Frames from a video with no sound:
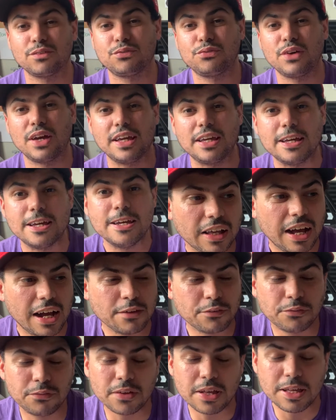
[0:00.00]
Fate.
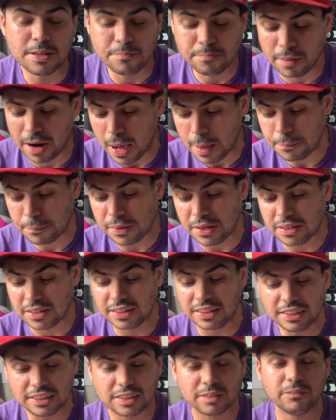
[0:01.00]
In my
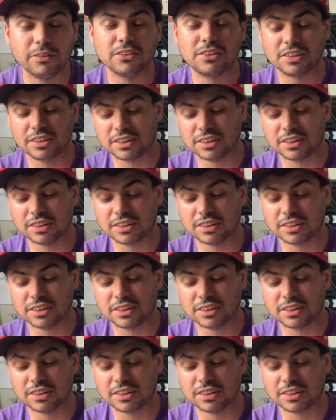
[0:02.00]
opinion, he's the most